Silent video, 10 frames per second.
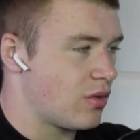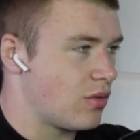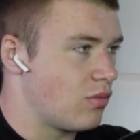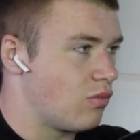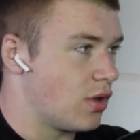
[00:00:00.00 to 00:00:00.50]

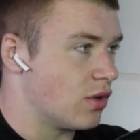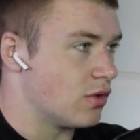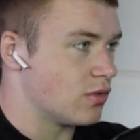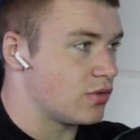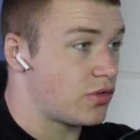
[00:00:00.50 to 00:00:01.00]

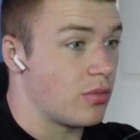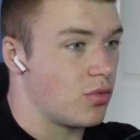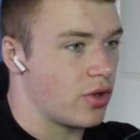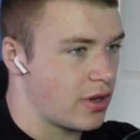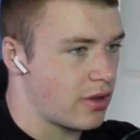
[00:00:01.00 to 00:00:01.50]
will suit them
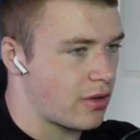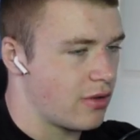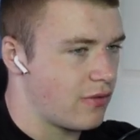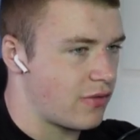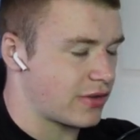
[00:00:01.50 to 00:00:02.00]
more than other.
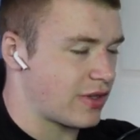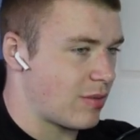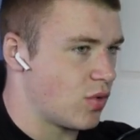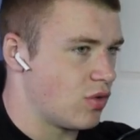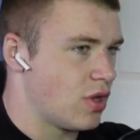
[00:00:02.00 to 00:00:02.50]
For
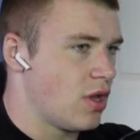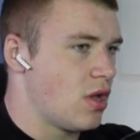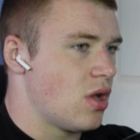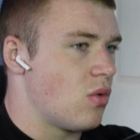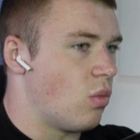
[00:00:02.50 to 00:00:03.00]
example,
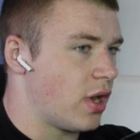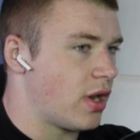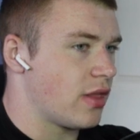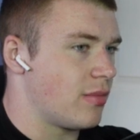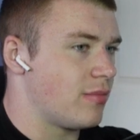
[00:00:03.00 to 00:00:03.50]
one
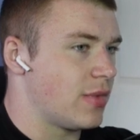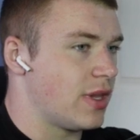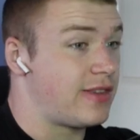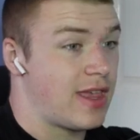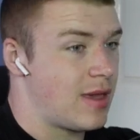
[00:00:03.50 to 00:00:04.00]
of them
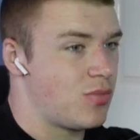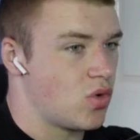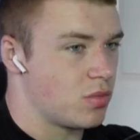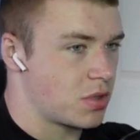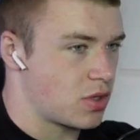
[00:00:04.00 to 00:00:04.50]
is tempo
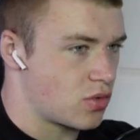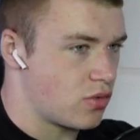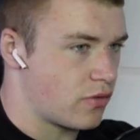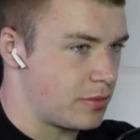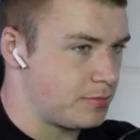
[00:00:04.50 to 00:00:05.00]
I'm going to go
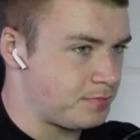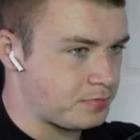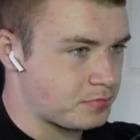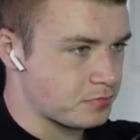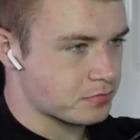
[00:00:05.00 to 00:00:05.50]
over.
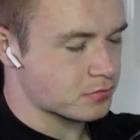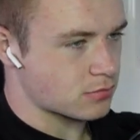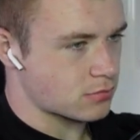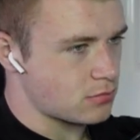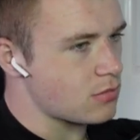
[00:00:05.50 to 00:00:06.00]

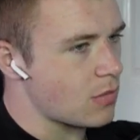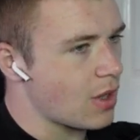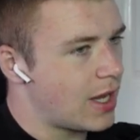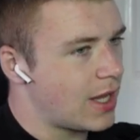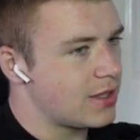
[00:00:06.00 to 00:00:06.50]

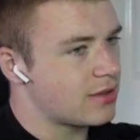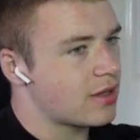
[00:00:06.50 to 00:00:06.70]
And